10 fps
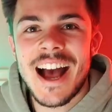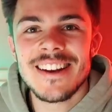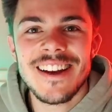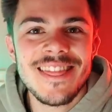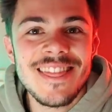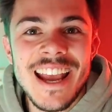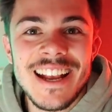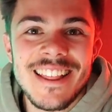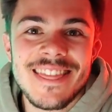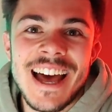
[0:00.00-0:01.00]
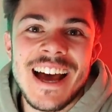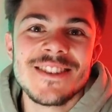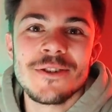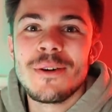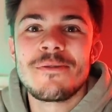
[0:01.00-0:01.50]
And I think that
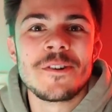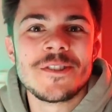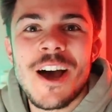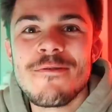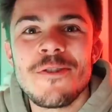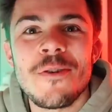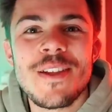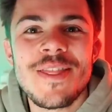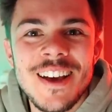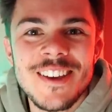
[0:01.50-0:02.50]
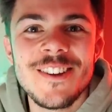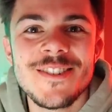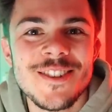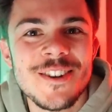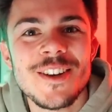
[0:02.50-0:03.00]
is all we've got time for, but thank you
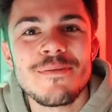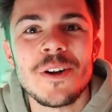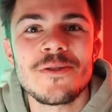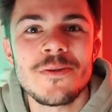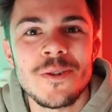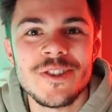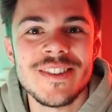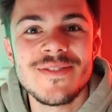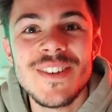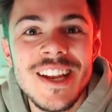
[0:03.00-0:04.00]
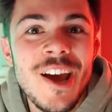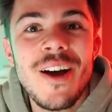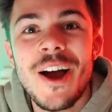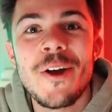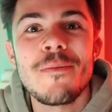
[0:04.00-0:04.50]
so, so much for watching this video.
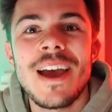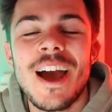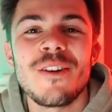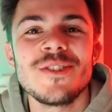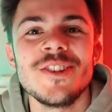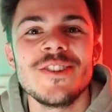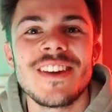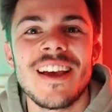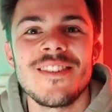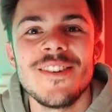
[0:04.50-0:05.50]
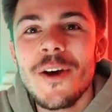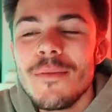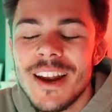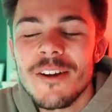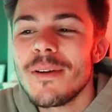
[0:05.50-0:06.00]
I hope it helped you to get to know
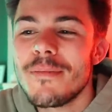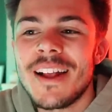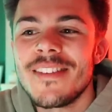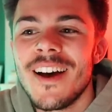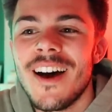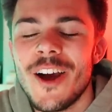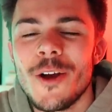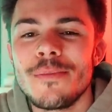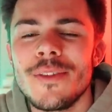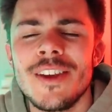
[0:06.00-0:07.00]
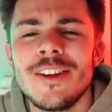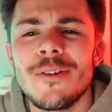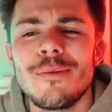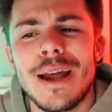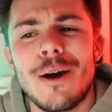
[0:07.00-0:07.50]
me a little bit better. I hope that you
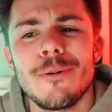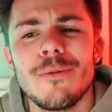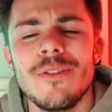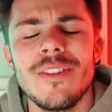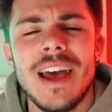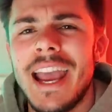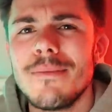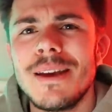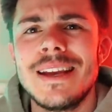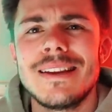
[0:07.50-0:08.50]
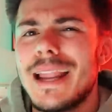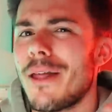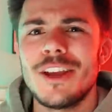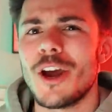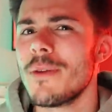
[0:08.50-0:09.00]
don't now hate me now
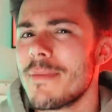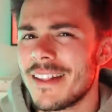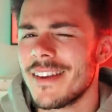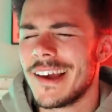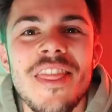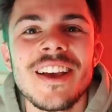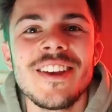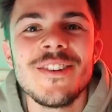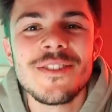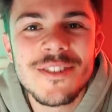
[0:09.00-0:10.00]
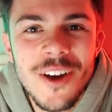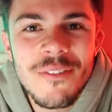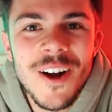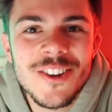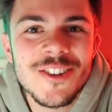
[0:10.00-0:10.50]
that you know me better. Thank you so
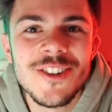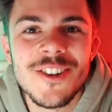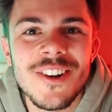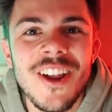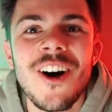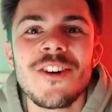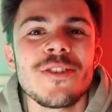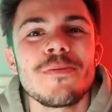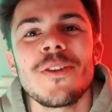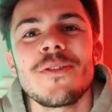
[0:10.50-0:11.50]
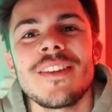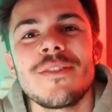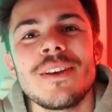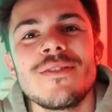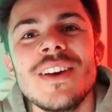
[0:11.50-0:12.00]
much to Lark for sponsoring
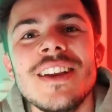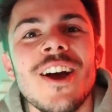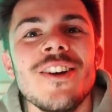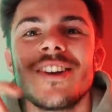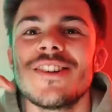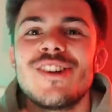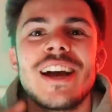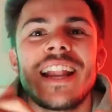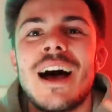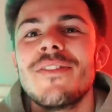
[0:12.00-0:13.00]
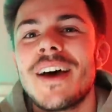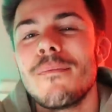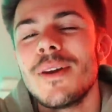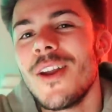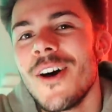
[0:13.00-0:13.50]
this week's video. You can check it out
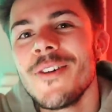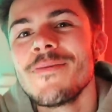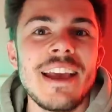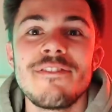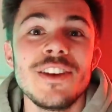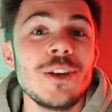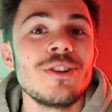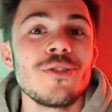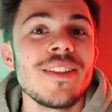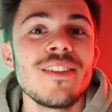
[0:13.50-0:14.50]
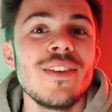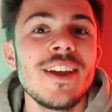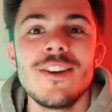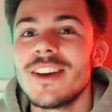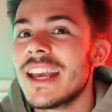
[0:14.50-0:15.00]
down below. If you enjoyed this
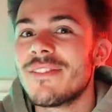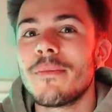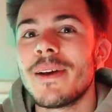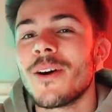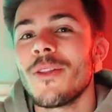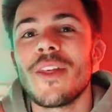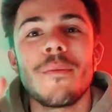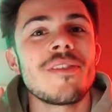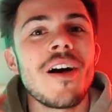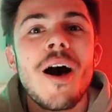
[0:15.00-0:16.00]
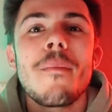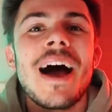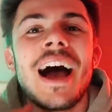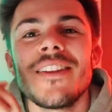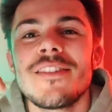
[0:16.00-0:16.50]
video, you can give it a big old thumbs up
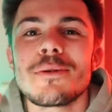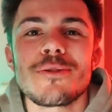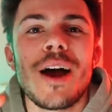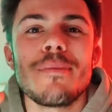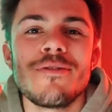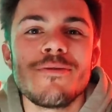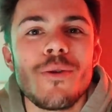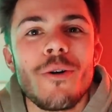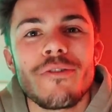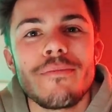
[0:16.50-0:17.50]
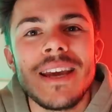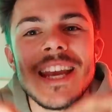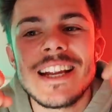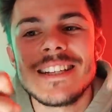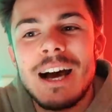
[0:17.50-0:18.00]
and subscribe for more from
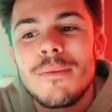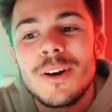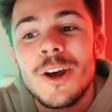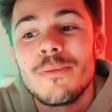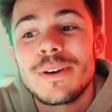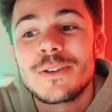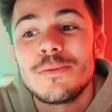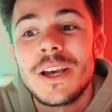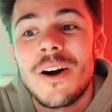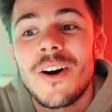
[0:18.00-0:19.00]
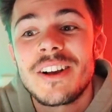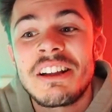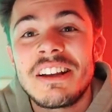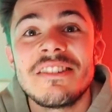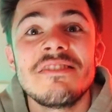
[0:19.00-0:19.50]
me down below because we are
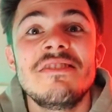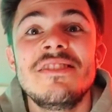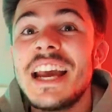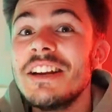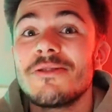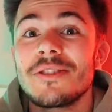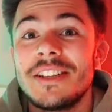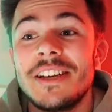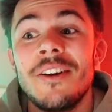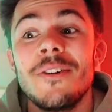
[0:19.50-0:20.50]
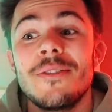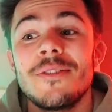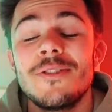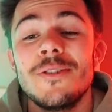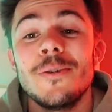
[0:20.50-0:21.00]
getting dangerously close
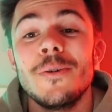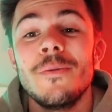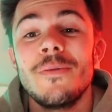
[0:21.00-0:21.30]
to